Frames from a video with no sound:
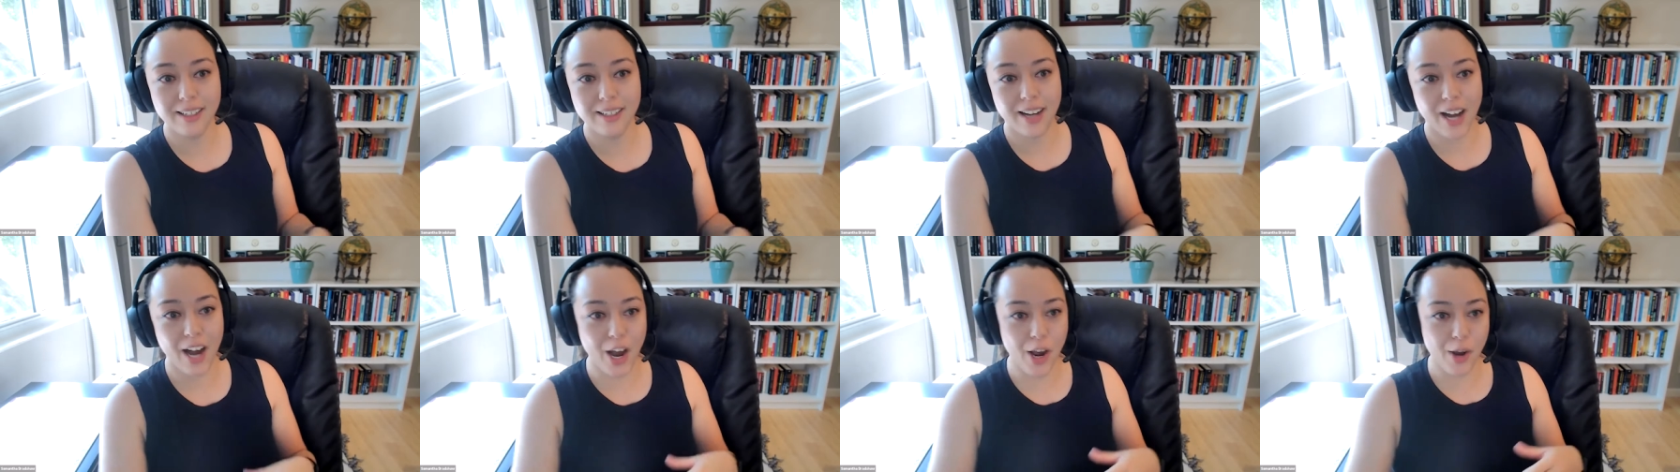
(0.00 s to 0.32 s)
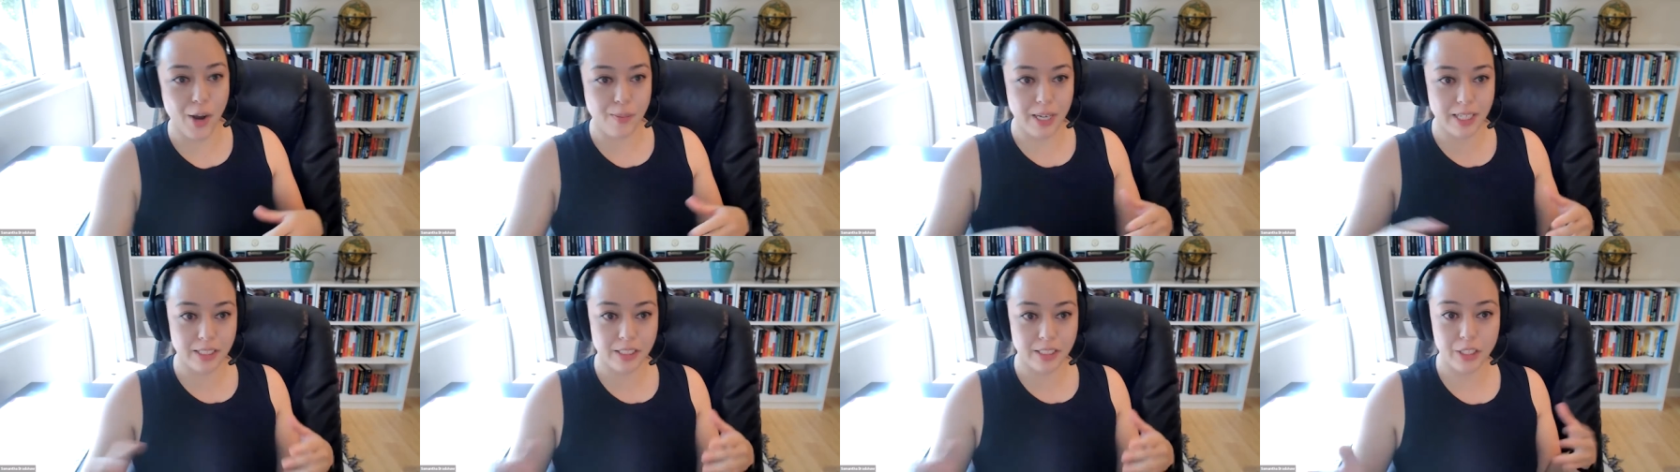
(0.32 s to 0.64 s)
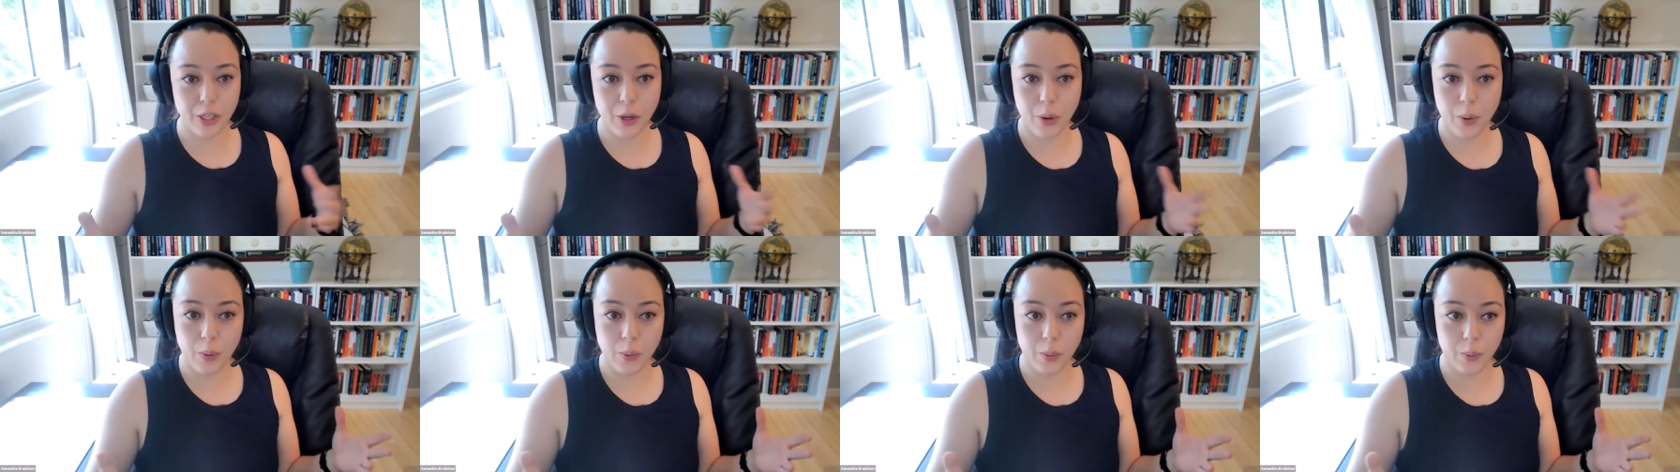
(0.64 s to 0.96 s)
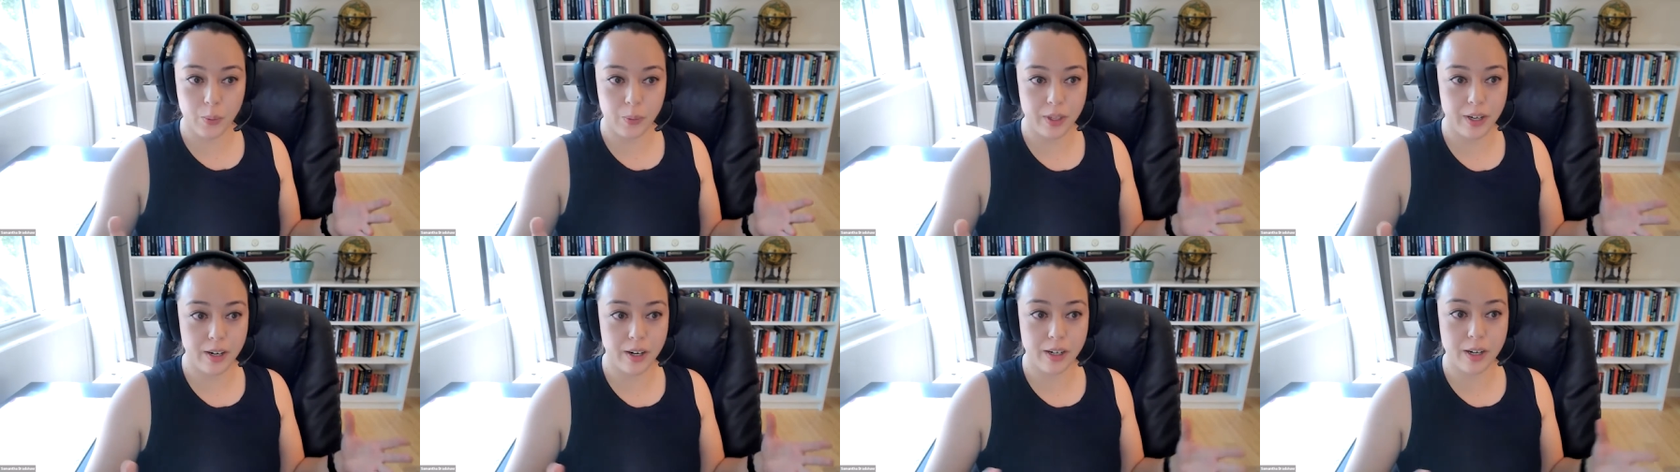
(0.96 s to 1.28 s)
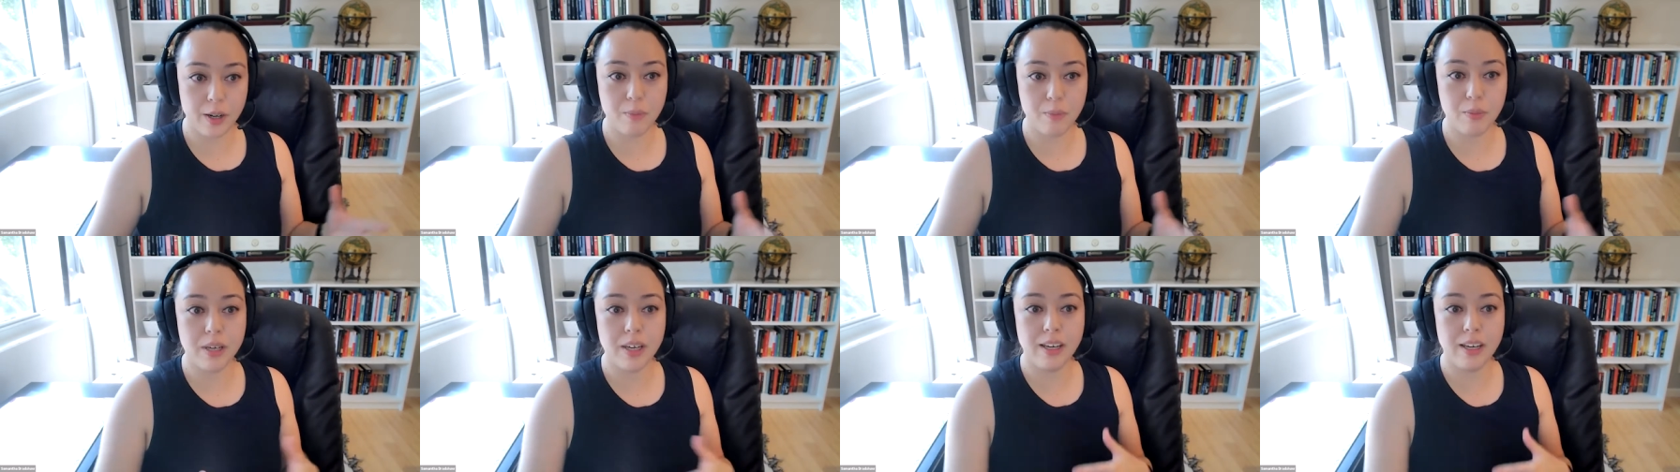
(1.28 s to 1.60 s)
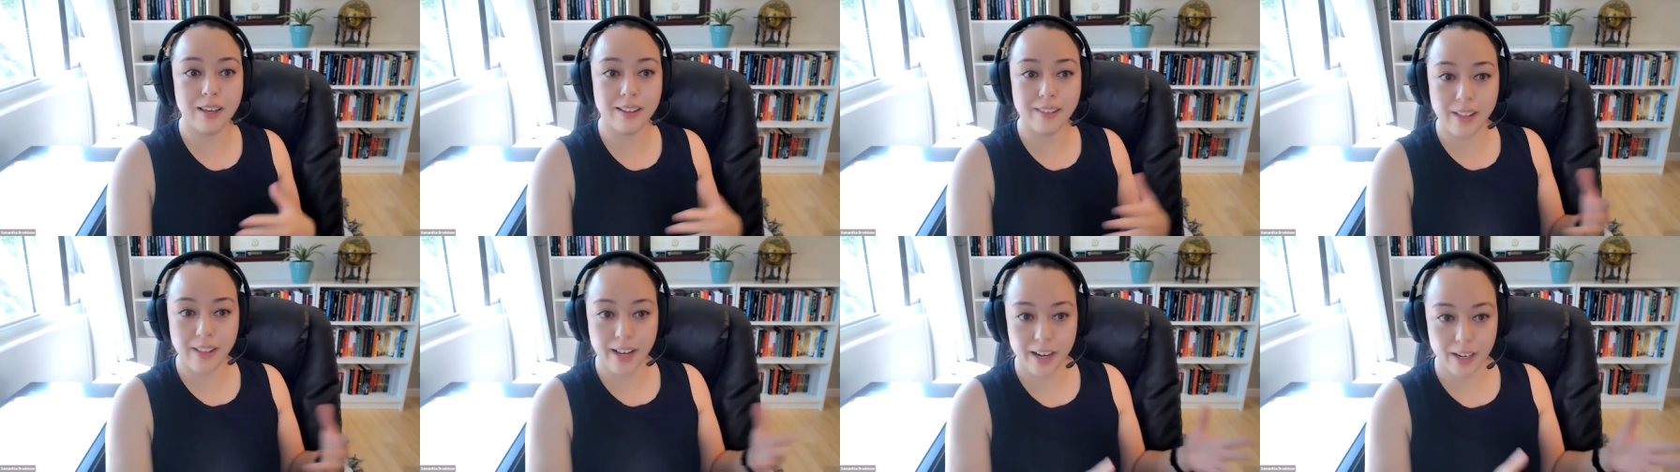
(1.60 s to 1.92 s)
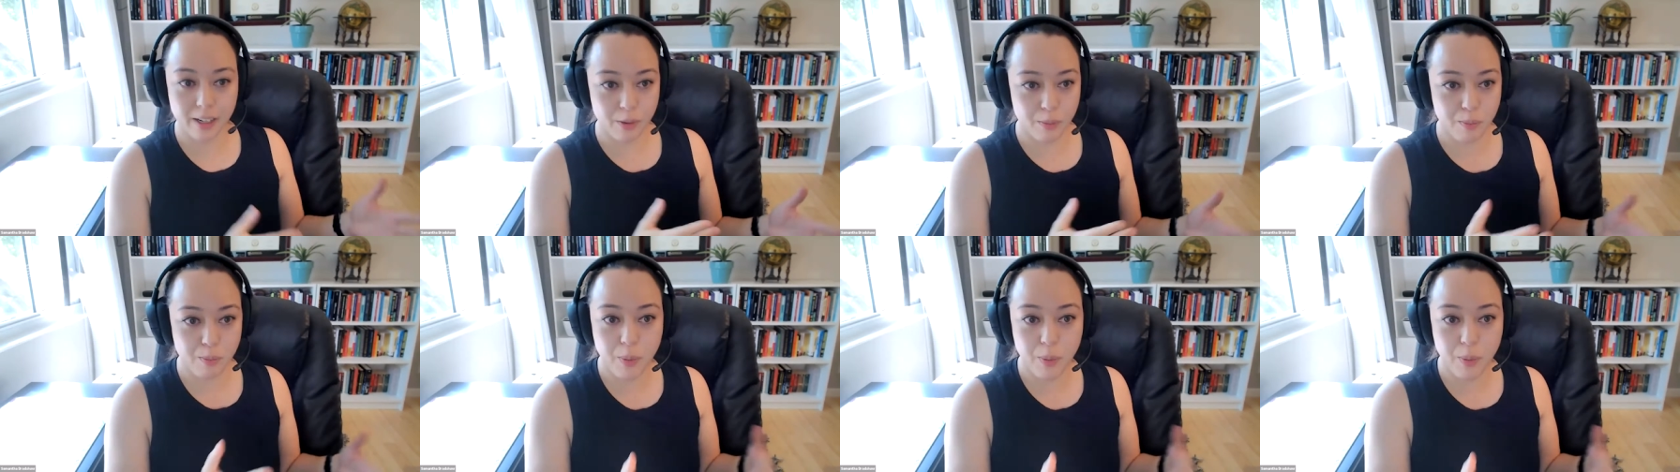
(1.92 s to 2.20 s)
Um, and so there can be like